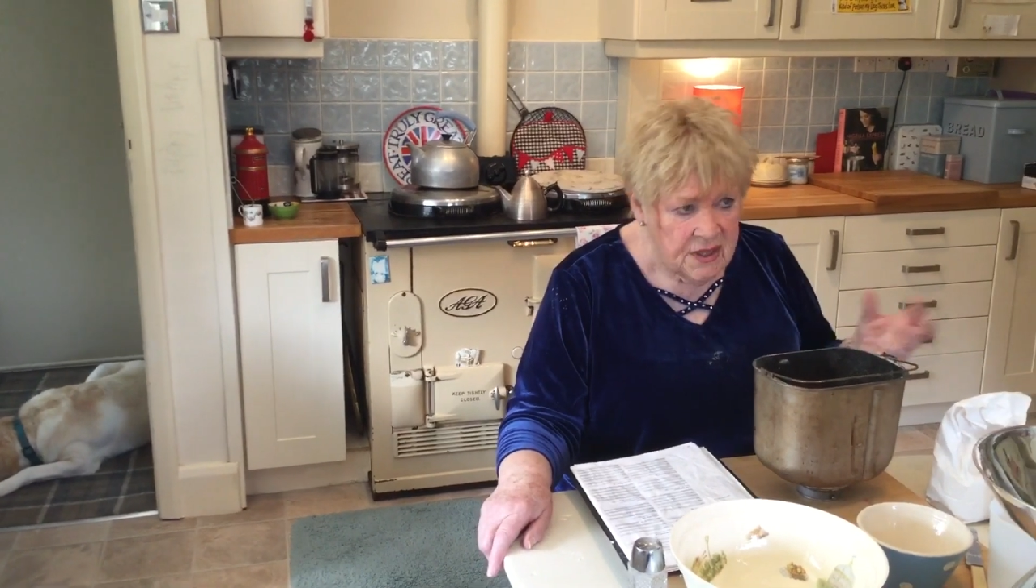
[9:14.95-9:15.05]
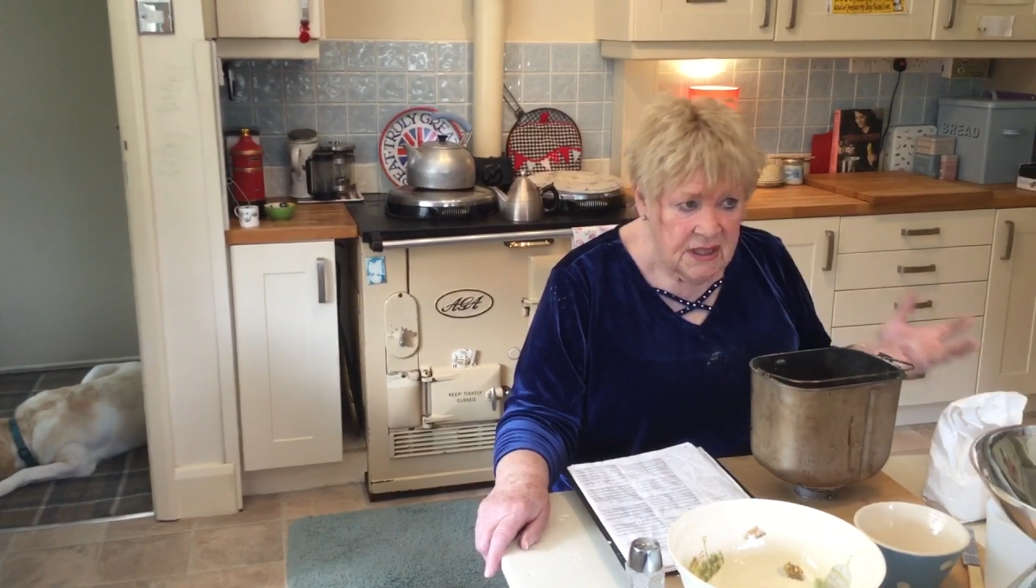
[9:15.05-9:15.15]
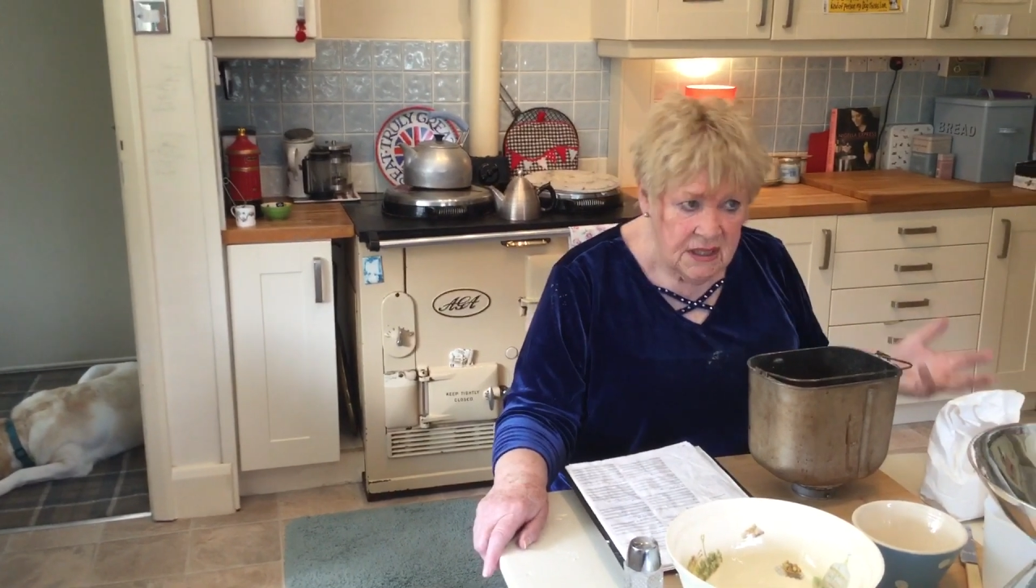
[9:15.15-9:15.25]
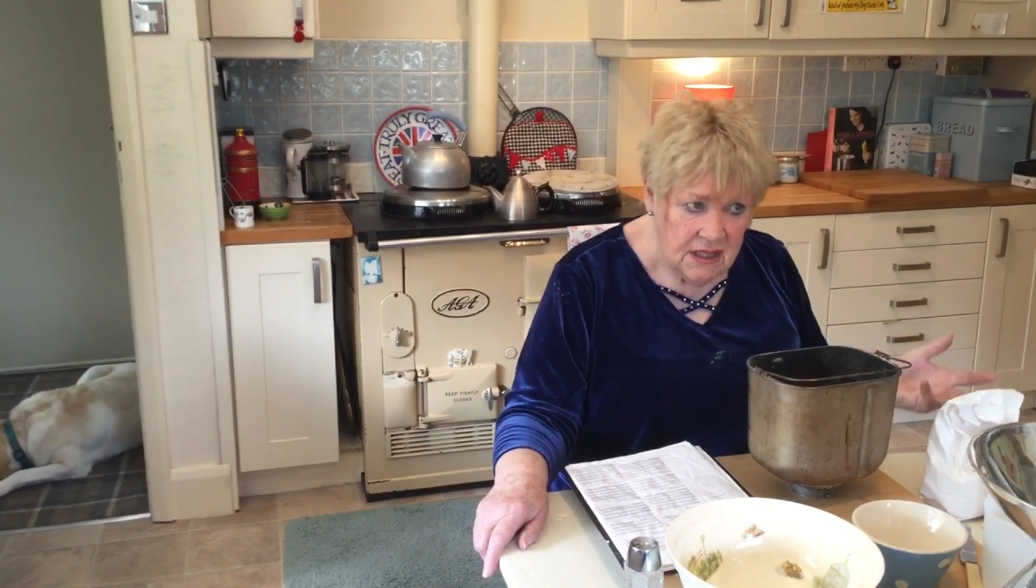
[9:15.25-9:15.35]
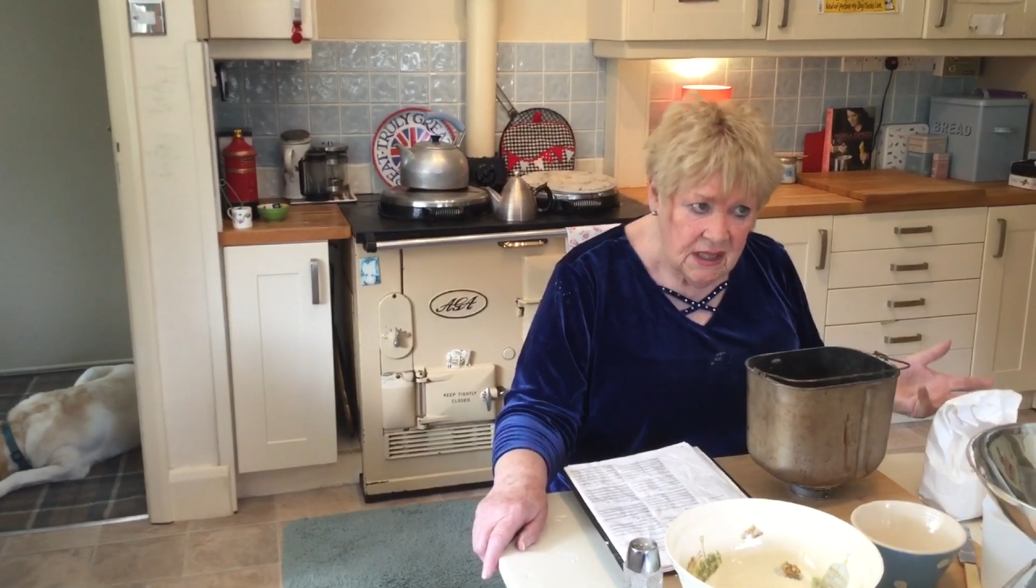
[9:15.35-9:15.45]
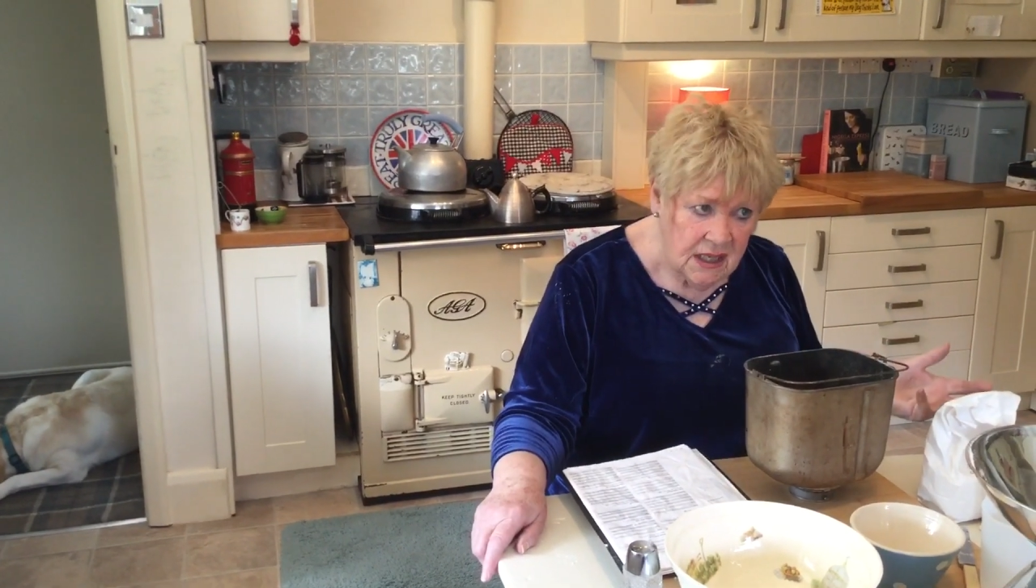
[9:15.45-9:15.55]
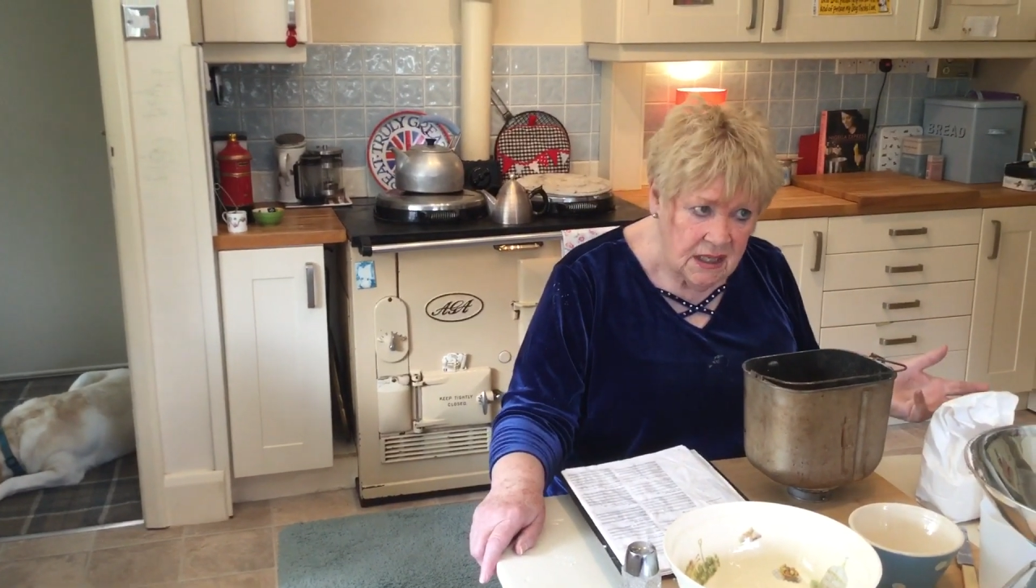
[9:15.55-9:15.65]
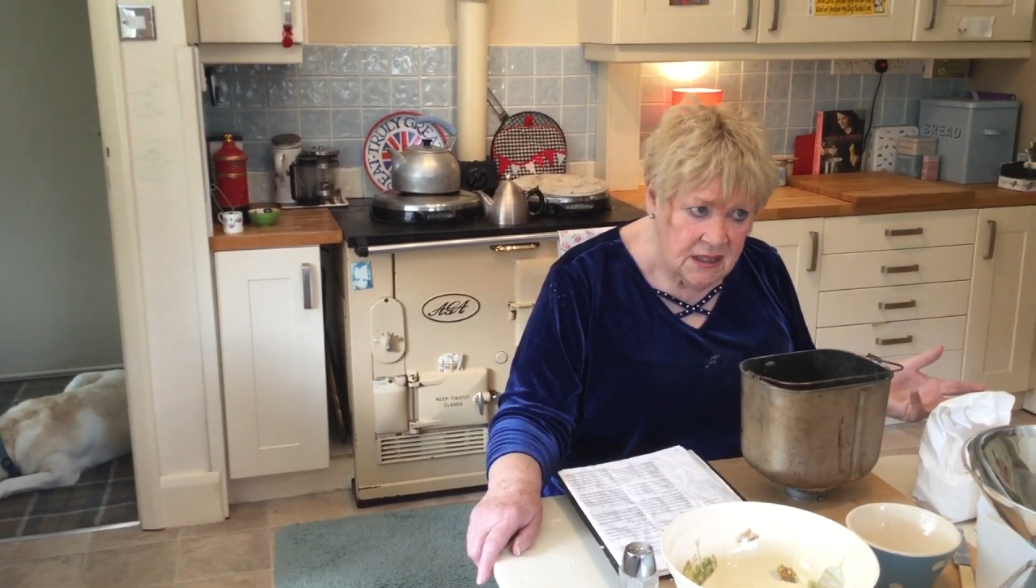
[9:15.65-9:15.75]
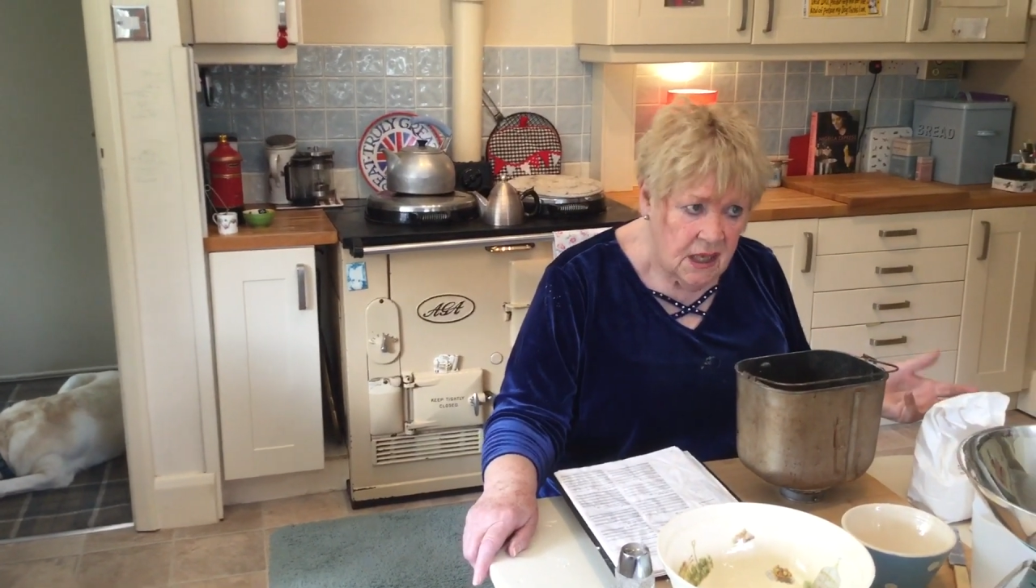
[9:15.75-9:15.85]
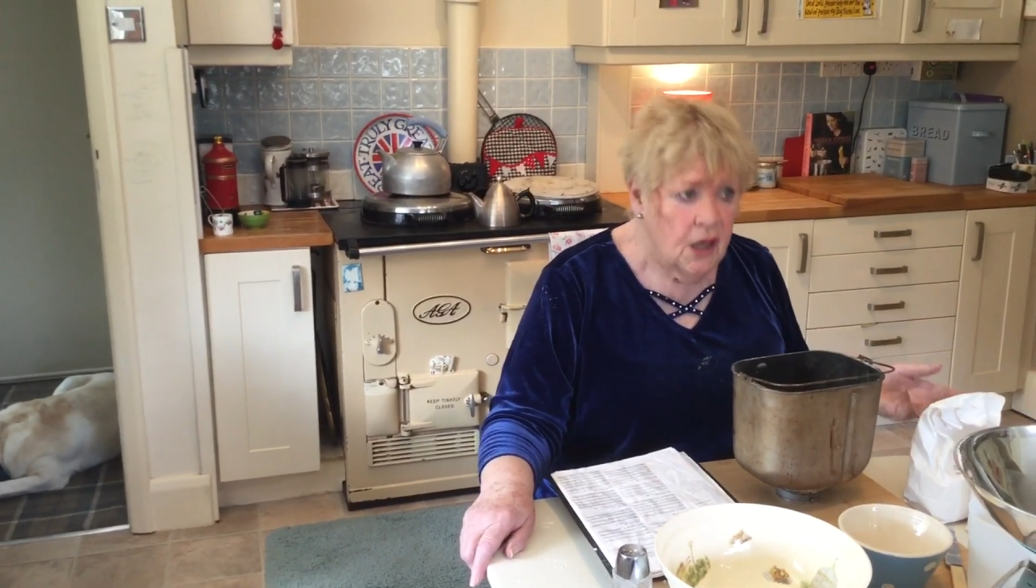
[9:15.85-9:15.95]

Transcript: kneading it,